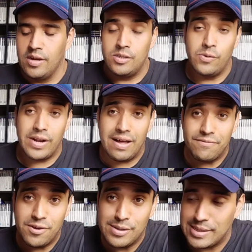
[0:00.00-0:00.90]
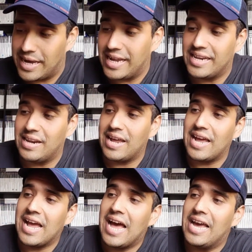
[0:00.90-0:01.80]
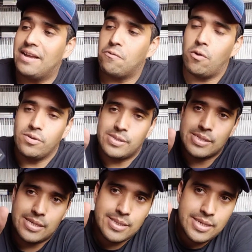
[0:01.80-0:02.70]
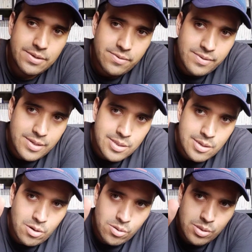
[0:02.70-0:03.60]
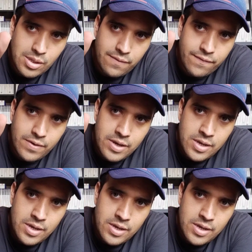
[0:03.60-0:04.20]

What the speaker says: $2.50 again. High Rollers Casino, exclusive